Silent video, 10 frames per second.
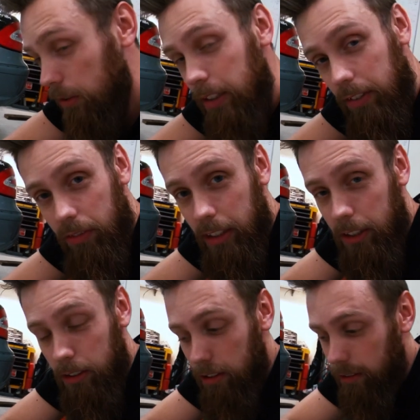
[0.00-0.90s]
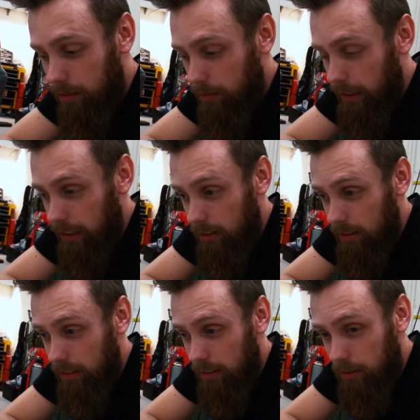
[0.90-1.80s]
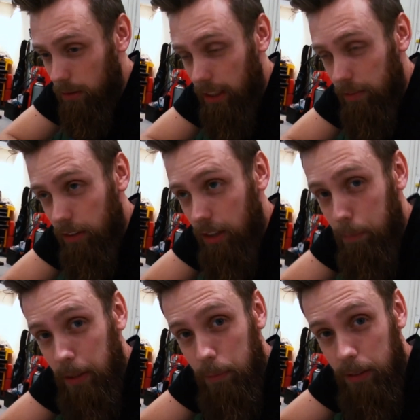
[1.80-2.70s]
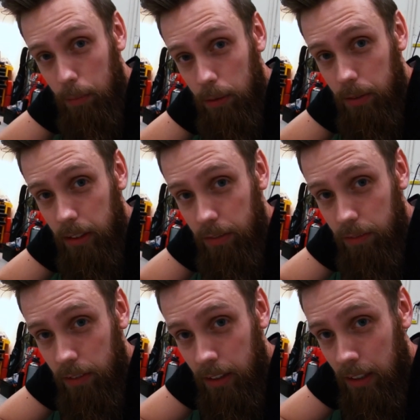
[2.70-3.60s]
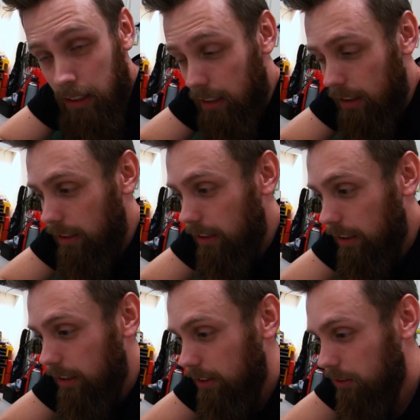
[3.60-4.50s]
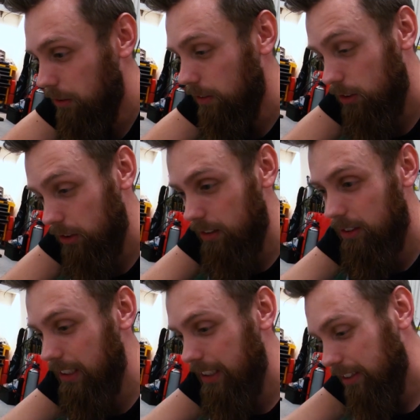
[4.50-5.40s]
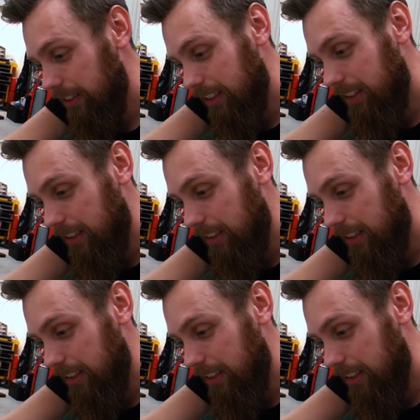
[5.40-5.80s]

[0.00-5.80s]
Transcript: to the differential, we actually drive a BMW Diff. So as you can see here in the